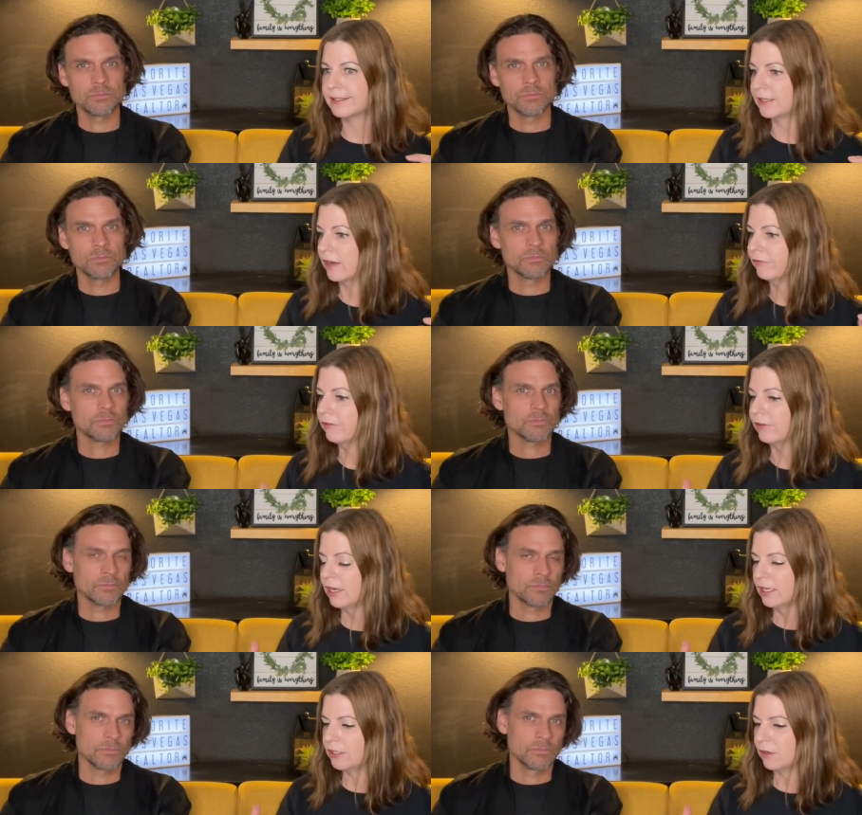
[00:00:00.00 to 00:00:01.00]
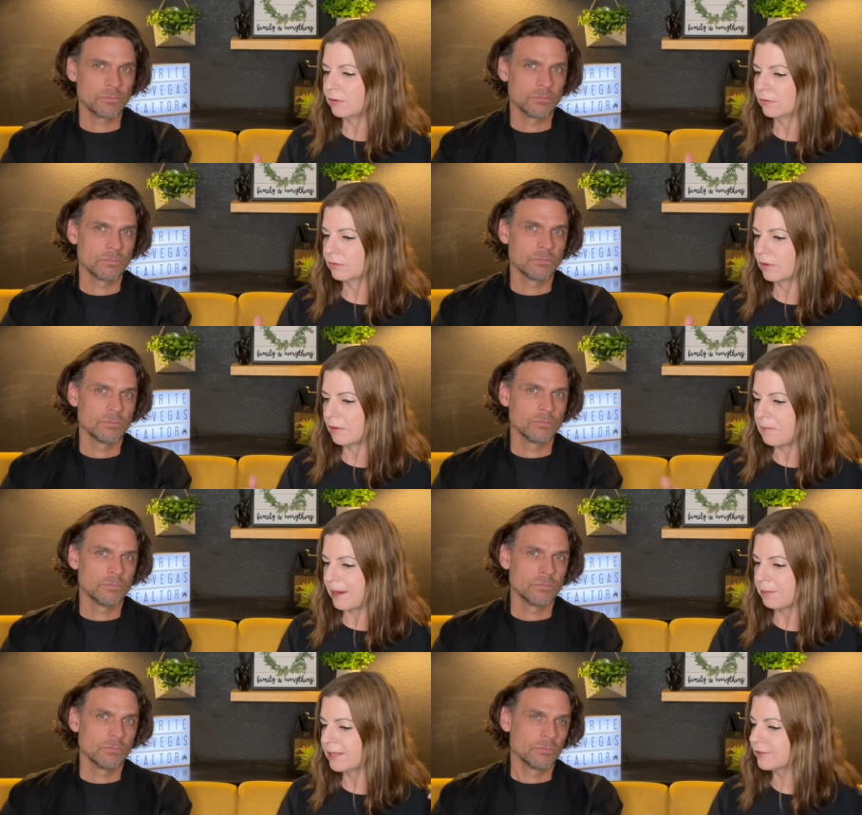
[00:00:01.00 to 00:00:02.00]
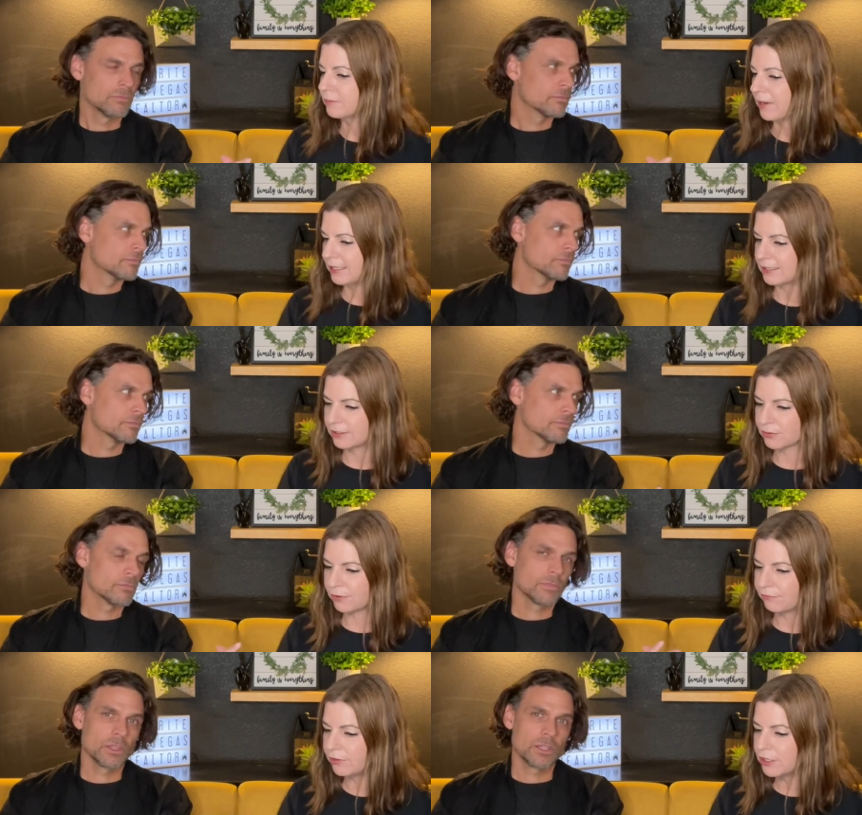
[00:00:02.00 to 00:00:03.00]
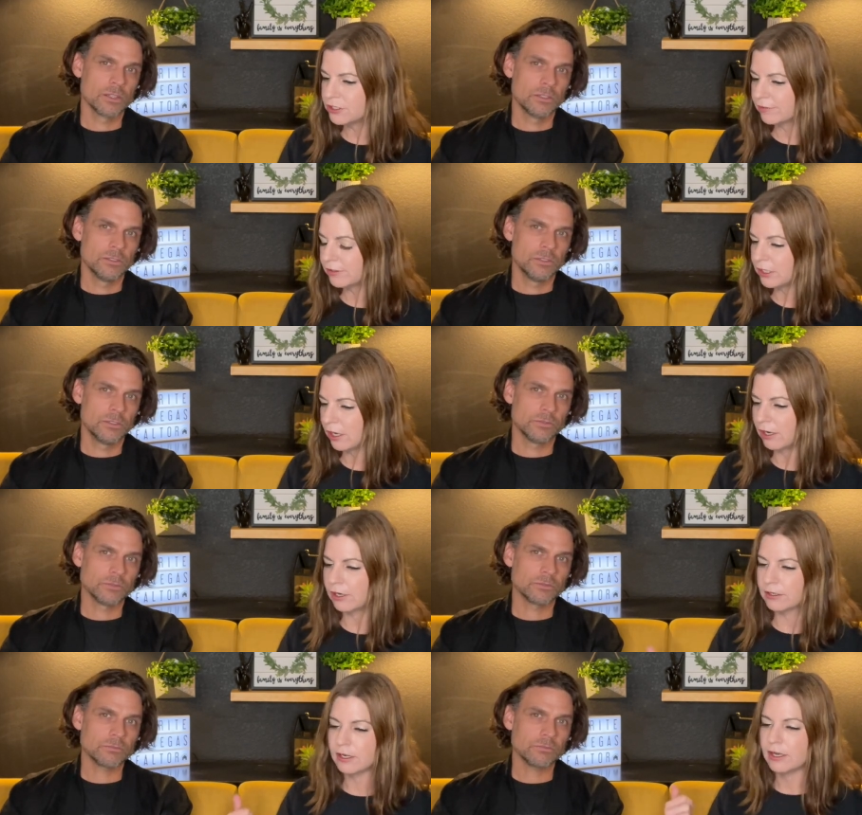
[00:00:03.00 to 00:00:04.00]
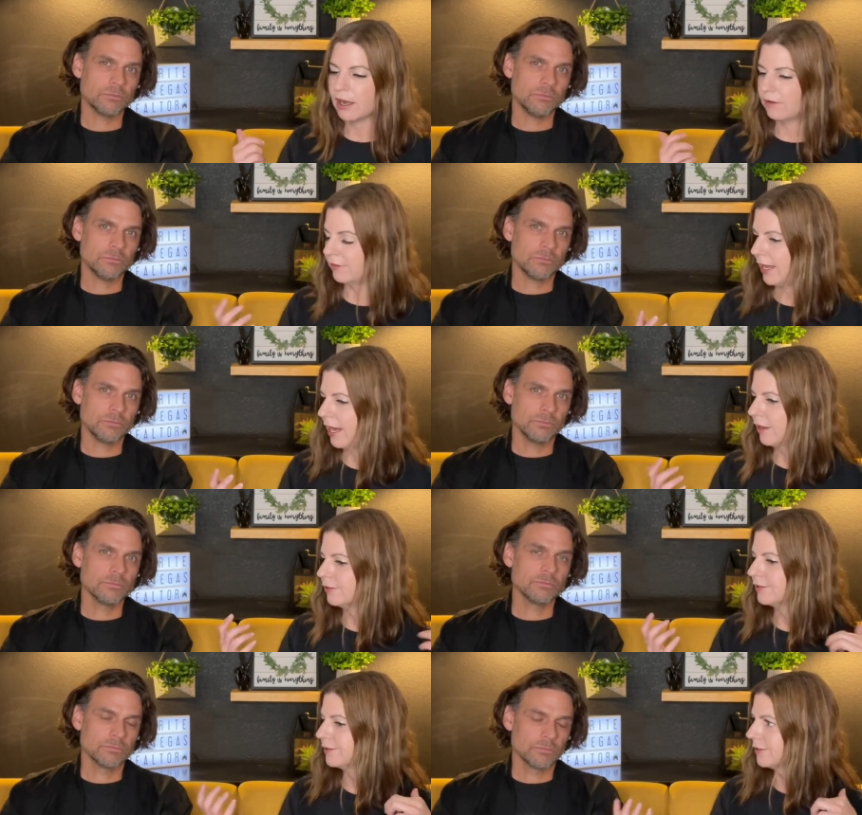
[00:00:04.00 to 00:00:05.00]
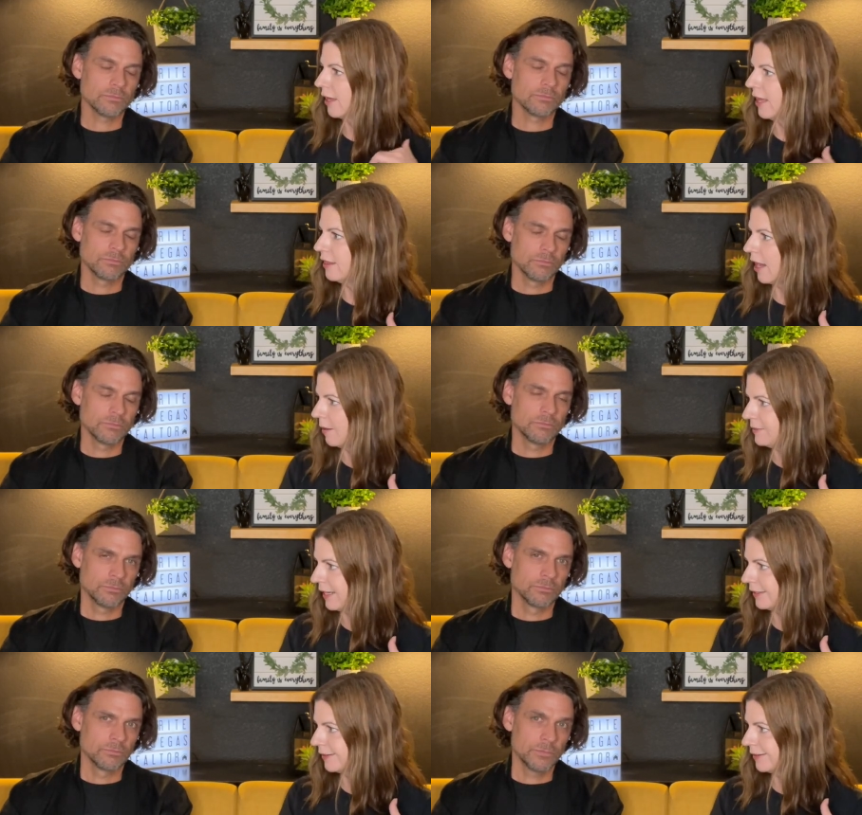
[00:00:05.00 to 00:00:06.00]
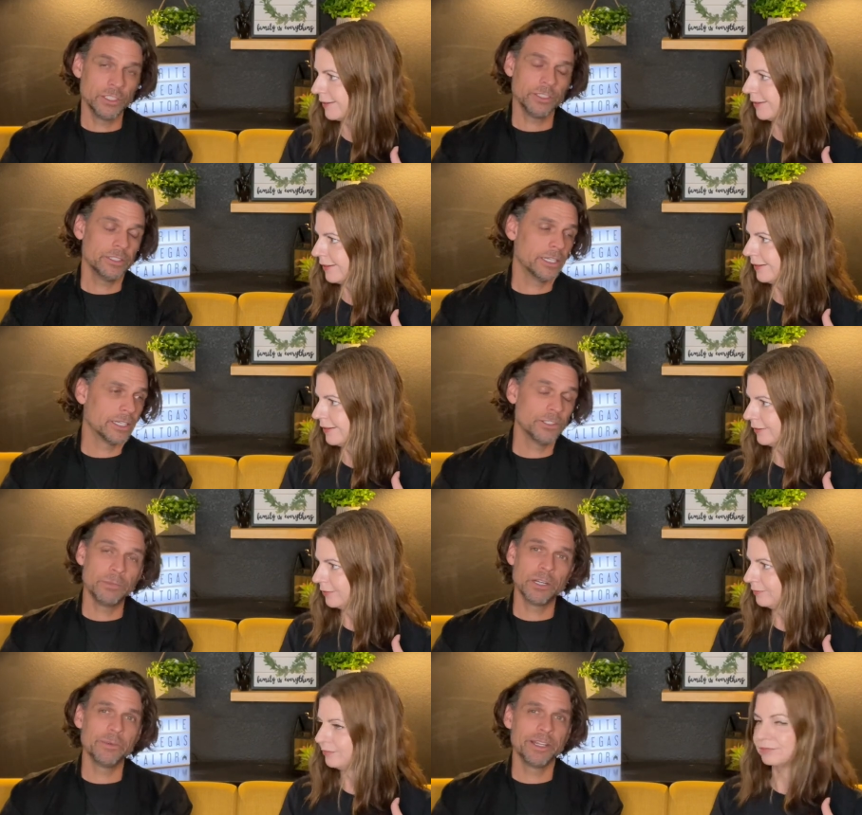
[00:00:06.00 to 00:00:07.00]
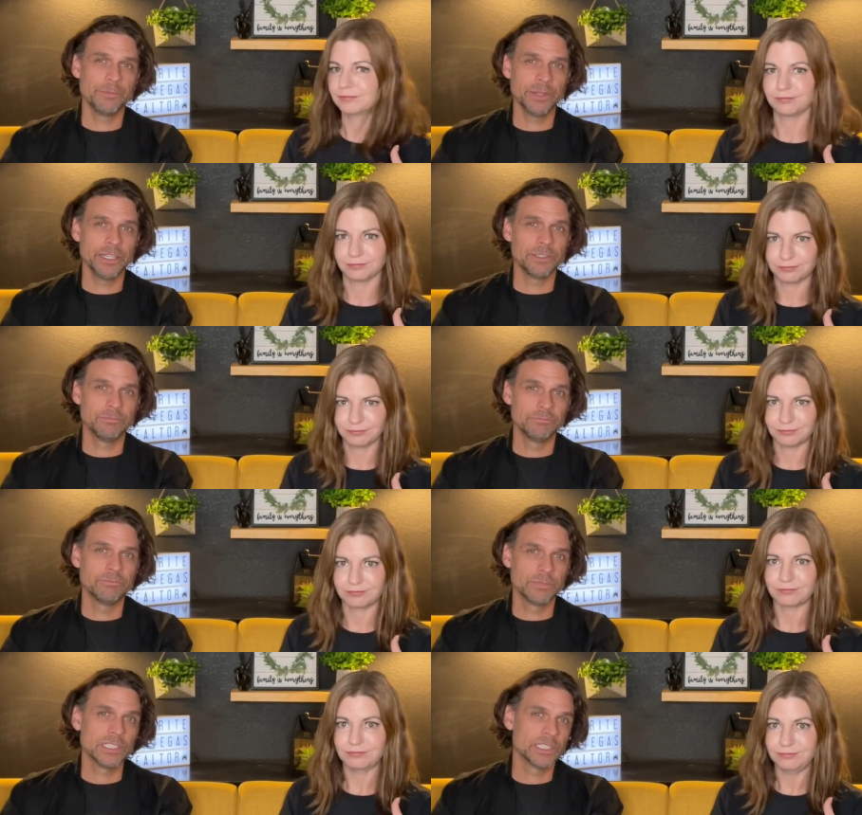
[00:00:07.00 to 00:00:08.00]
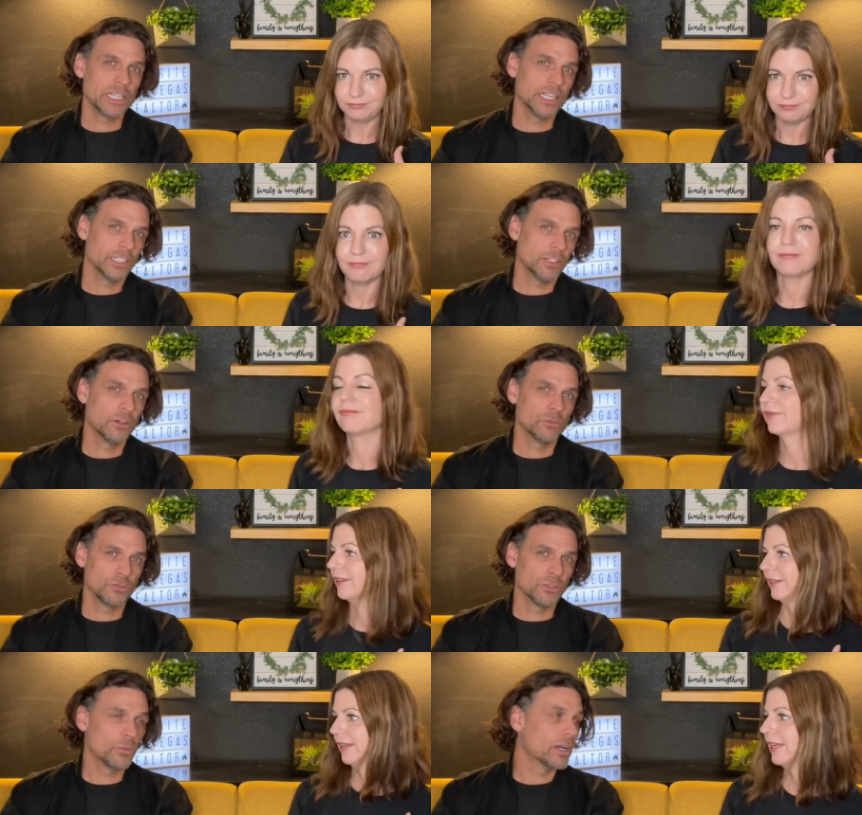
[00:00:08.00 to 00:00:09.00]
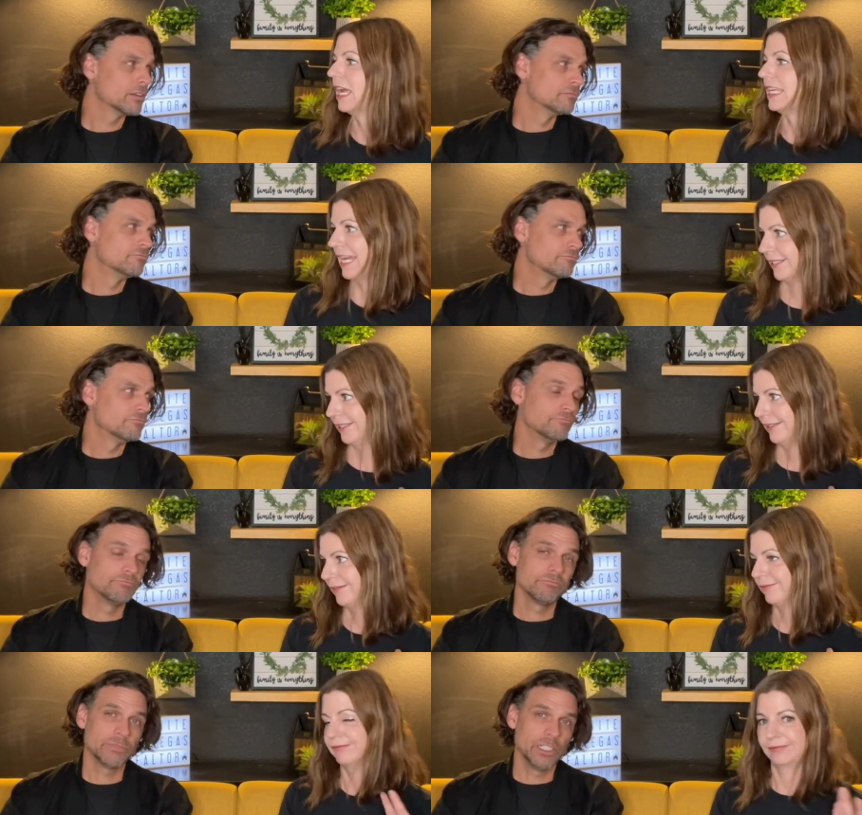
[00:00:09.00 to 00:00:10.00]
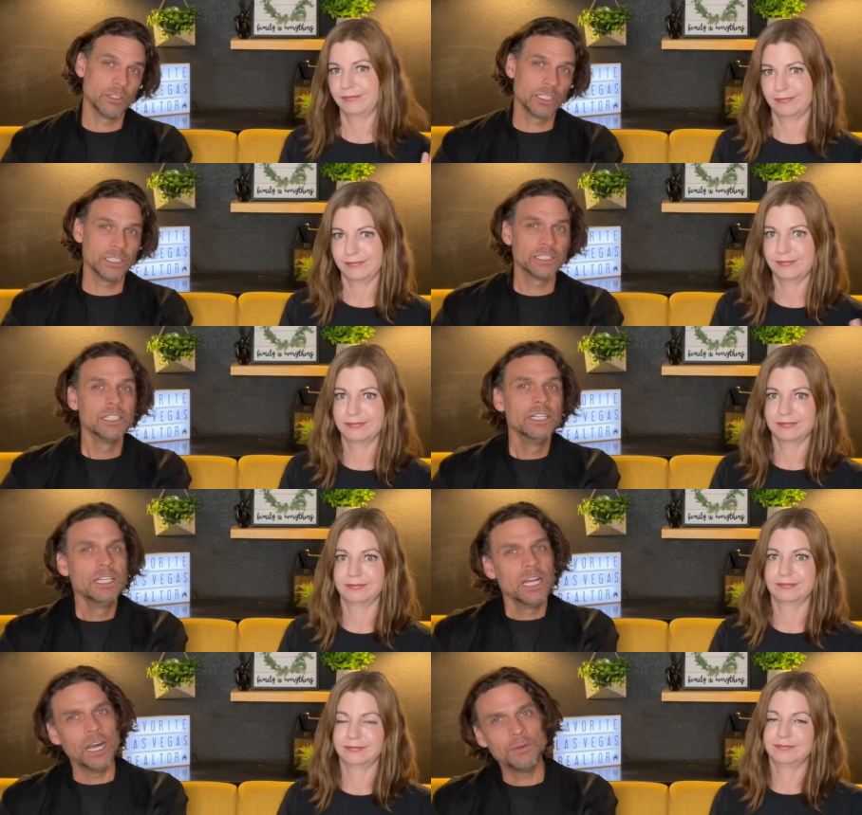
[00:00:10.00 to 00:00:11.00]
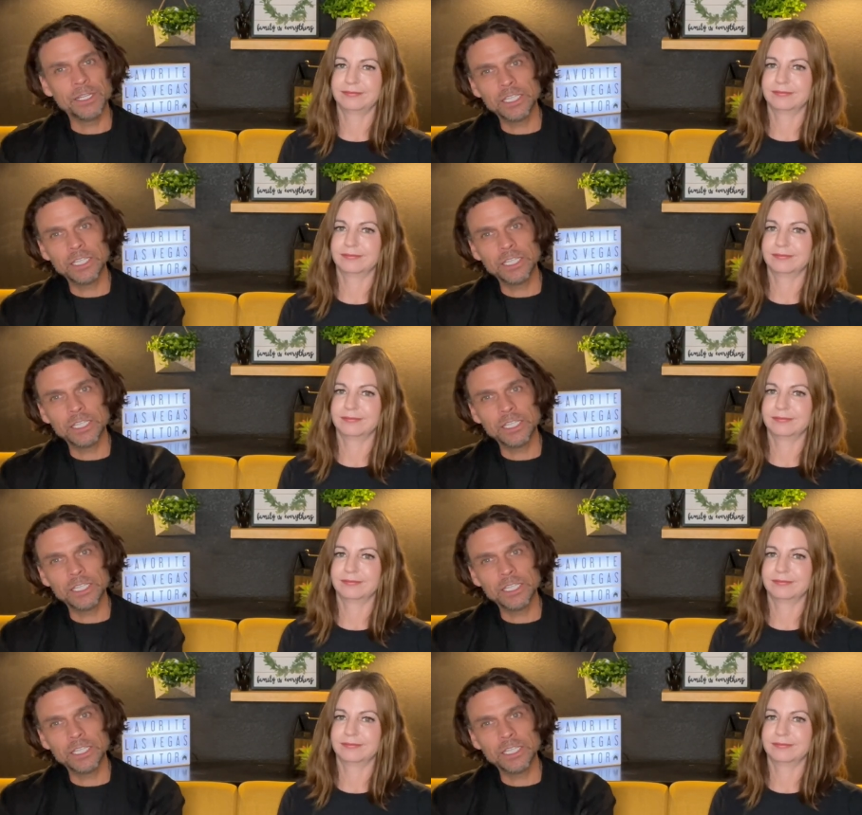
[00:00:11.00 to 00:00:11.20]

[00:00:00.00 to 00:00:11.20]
Speaker 1: it off of, you know, plus or minus the square footage of the yard, of the house, and the updates.
Speaker 2: You better be committed to staying in the home for a while. Yes. You know, because, I mean,